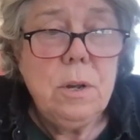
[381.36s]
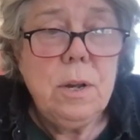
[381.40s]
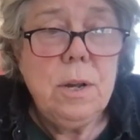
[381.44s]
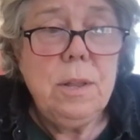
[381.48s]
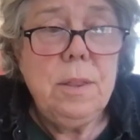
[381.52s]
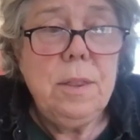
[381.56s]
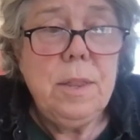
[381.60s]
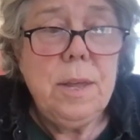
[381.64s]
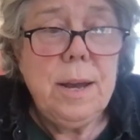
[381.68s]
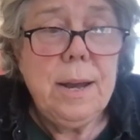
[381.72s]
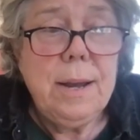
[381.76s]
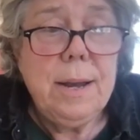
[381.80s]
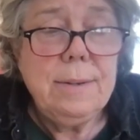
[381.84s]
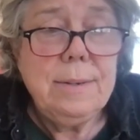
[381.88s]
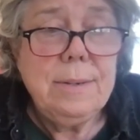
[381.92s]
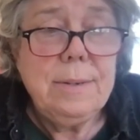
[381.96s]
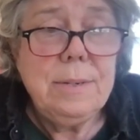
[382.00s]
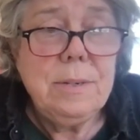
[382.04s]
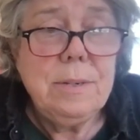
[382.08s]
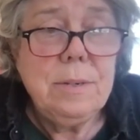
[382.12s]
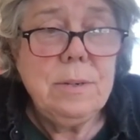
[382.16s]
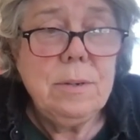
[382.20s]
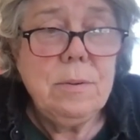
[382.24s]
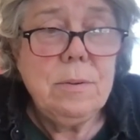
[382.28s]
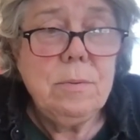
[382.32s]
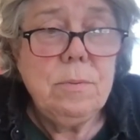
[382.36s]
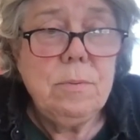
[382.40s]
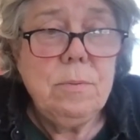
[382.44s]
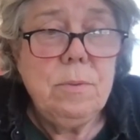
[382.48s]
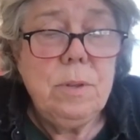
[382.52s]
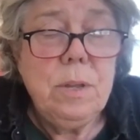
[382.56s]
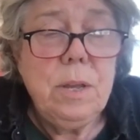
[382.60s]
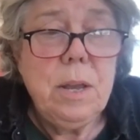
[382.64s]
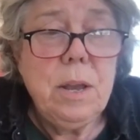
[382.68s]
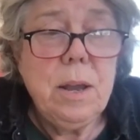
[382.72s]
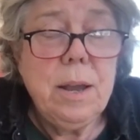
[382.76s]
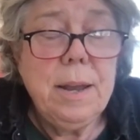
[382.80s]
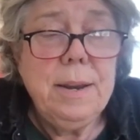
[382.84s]
And that's
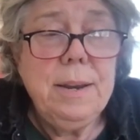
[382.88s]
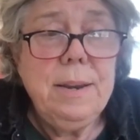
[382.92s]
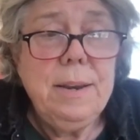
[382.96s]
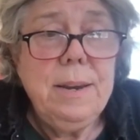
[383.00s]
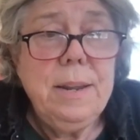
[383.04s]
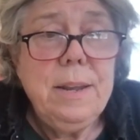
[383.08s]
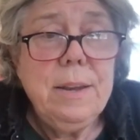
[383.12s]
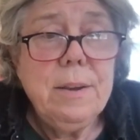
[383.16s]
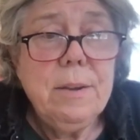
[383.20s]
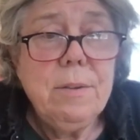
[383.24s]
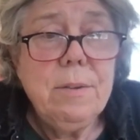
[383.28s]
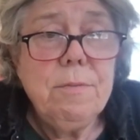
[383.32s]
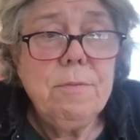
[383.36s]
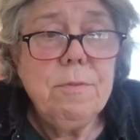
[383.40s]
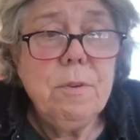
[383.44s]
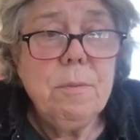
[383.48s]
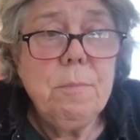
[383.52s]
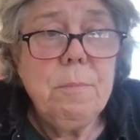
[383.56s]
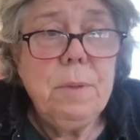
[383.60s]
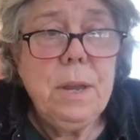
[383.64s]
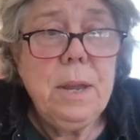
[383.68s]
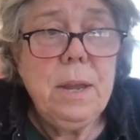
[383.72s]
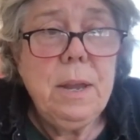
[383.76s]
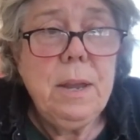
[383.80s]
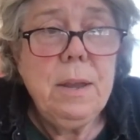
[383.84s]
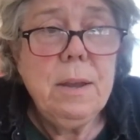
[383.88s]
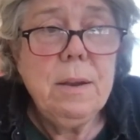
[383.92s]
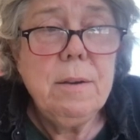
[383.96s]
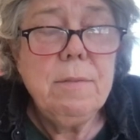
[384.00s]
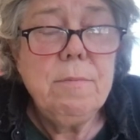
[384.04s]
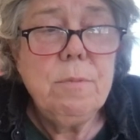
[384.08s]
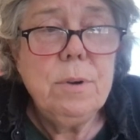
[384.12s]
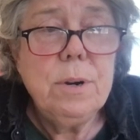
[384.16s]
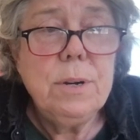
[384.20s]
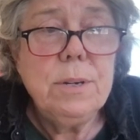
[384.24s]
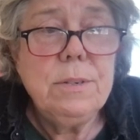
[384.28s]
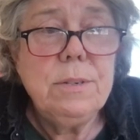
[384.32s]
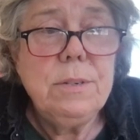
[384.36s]
the ideal for me of
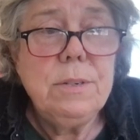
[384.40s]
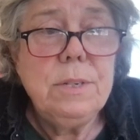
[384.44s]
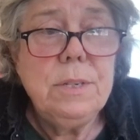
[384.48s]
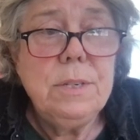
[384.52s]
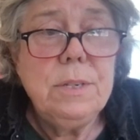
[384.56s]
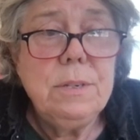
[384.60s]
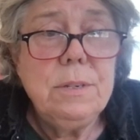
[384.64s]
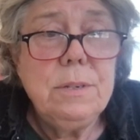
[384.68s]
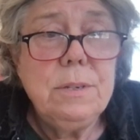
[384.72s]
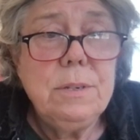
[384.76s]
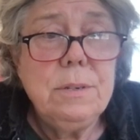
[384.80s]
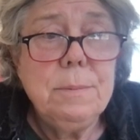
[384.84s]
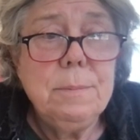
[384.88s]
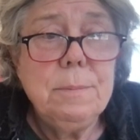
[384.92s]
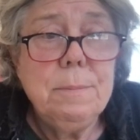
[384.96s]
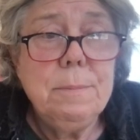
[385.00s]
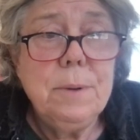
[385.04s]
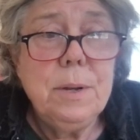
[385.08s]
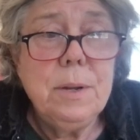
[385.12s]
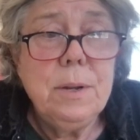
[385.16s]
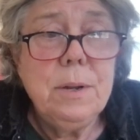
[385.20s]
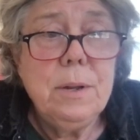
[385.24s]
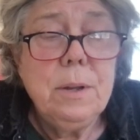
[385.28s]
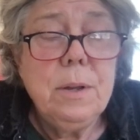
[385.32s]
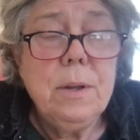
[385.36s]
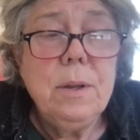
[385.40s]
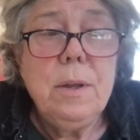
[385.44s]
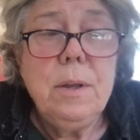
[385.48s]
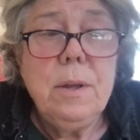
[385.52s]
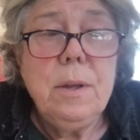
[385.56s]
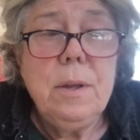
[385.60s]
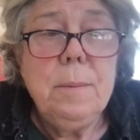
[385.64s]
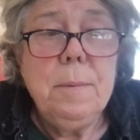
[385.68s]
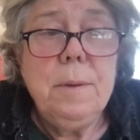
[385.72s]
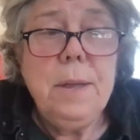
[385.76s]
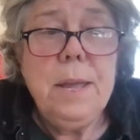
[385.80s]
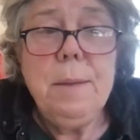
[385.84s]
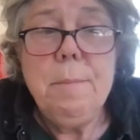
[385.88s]
what a system
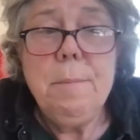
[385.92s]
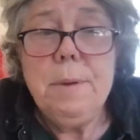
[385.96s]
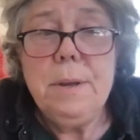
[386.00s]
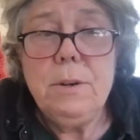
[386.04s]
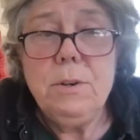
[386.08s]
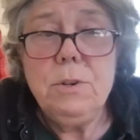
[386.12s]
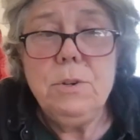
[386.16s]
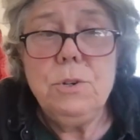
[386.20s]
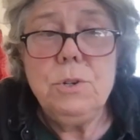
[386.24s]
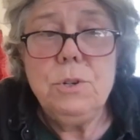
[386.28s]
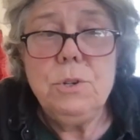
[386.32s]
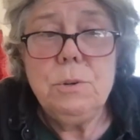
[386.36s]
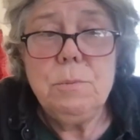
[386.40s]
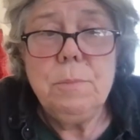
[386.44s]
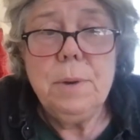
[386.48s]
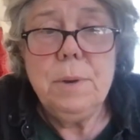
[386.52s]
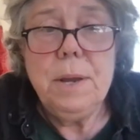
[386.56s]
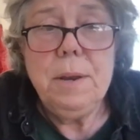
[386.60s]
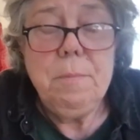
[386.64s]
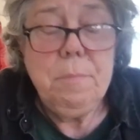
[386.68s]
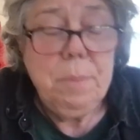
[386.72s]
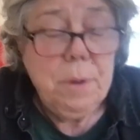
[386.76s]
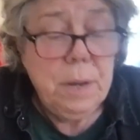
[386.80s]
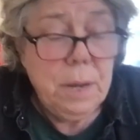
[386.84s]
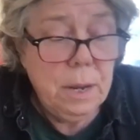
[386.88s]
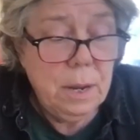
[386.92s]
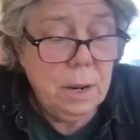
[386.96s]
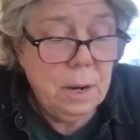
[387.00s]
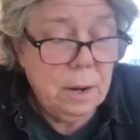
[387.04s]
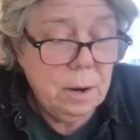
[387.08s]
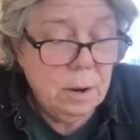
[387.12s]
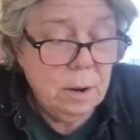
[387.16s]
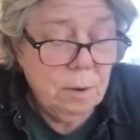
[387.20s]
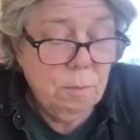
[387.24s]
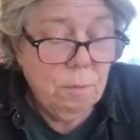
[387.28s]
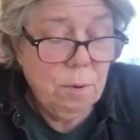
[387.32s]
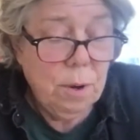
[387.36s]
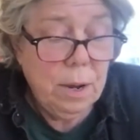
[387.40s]
image might be in
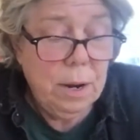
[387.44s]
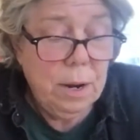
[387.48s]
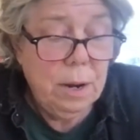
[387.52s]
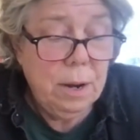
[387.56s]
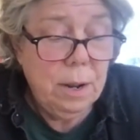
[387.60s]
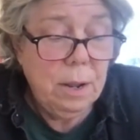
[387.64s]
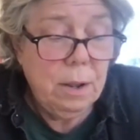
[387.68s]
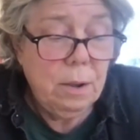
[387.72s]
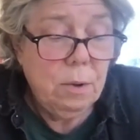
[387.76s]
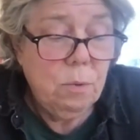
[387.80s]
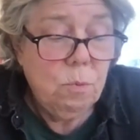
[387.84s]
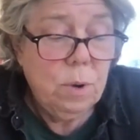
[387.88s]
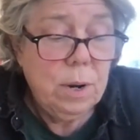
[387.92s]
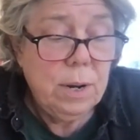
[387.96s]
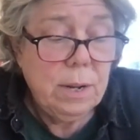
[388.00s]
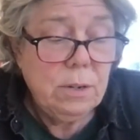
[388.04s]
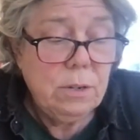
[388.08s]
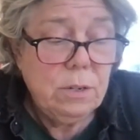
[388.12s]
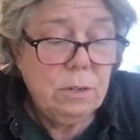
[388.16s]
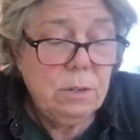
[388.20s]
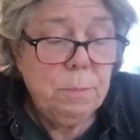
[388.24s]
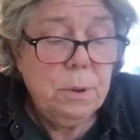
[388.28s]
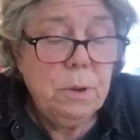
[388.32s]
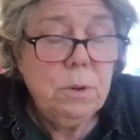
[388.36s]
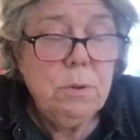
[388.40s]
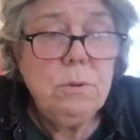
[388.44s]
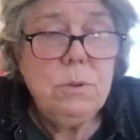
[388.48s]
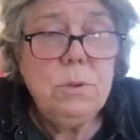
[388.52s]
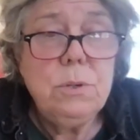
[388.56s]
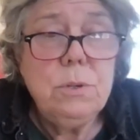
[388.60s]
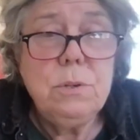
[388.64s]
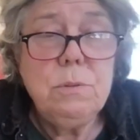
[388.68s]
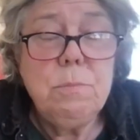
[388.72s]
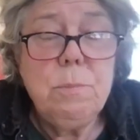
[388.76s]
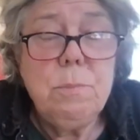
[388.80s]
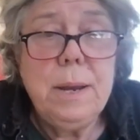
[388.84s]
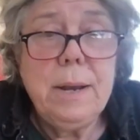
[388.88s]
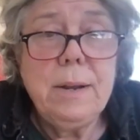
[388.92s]
our writing. What
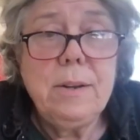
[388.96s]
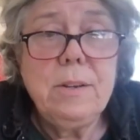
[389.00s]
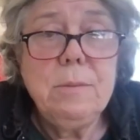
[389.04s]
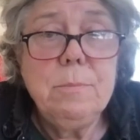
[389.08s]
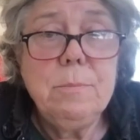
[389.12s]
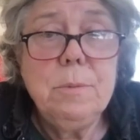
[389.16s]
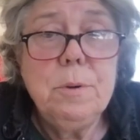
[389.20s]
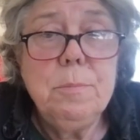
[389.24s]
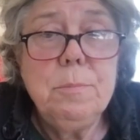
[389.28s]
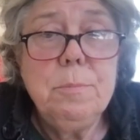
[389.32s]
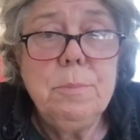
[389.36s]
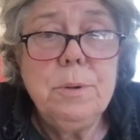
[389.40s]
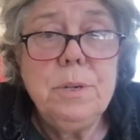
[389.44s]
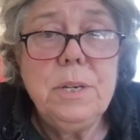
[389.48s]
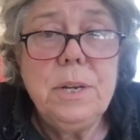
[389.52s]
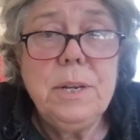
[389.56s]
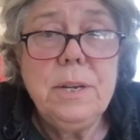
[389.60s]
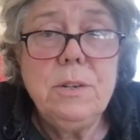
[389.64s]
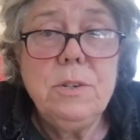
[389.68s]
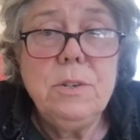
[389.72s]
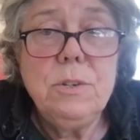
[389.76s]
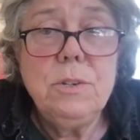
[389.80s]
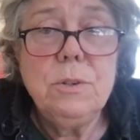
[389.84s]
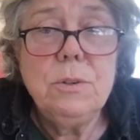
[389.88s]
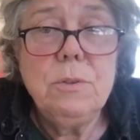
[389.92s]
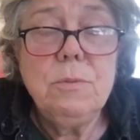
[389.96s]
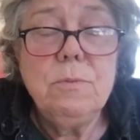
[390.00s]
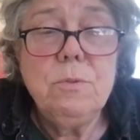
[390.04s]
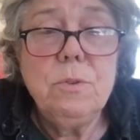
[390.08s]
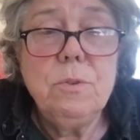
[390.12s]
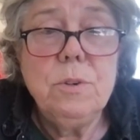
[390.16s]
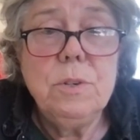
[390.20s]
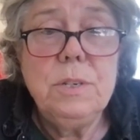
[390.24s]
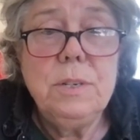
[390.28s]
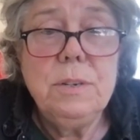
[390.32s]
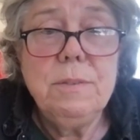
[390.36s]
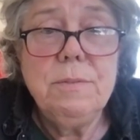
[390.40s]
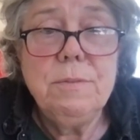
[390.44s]
exposes maximum potential for
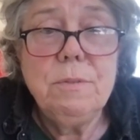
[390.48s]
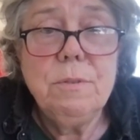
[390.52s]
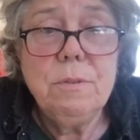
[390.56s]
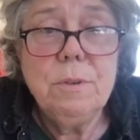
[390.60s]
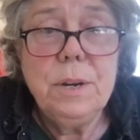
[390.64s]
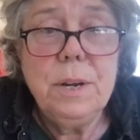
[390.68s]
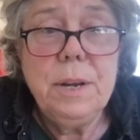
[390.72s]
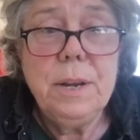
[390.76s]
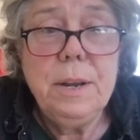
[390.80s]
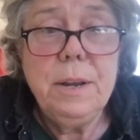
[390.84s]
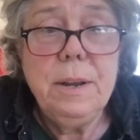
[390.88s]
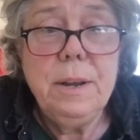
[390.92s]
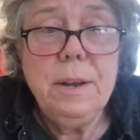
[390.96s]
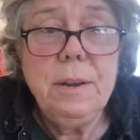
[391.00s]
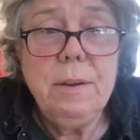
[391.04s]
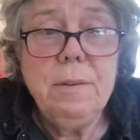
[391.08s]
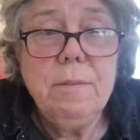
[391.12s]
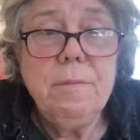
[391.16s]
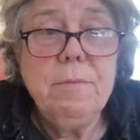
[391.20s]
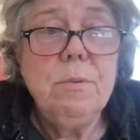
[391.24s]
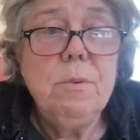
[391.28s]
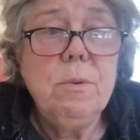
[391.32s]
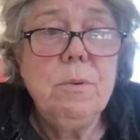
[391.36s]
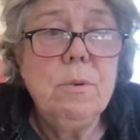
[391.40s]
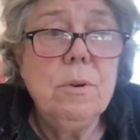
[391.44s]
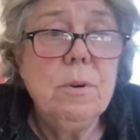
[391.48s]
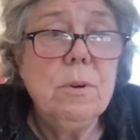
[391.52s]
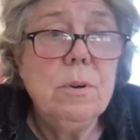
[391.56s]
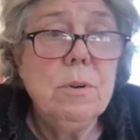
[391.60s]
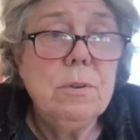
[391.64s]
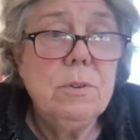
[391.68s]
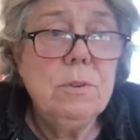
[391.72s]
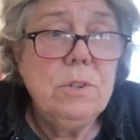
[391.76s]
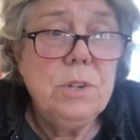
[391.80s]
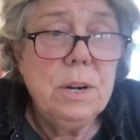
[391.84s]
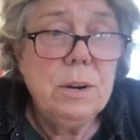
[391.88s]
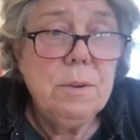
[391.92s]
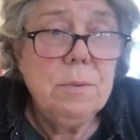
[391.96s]
differing,
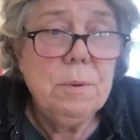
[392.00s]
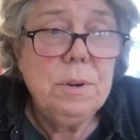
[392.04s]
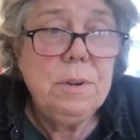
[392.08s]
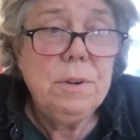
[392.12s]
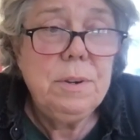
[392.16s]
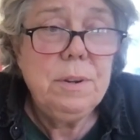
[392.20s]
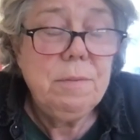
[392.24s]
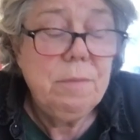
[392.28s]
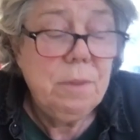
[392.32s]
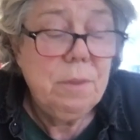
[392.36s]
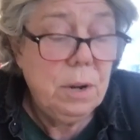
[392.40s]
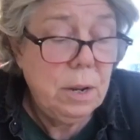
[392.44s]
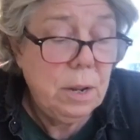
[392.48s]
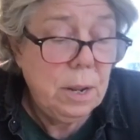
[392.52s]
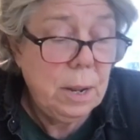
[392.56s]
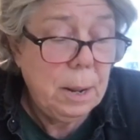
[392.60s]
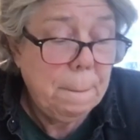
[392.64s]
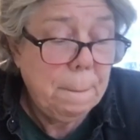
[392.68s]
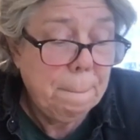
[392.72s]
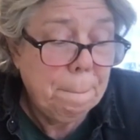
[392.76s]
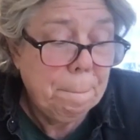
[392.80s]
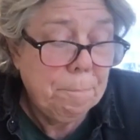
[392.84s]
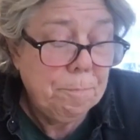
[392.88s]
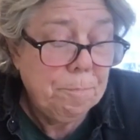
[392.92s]
for generativity?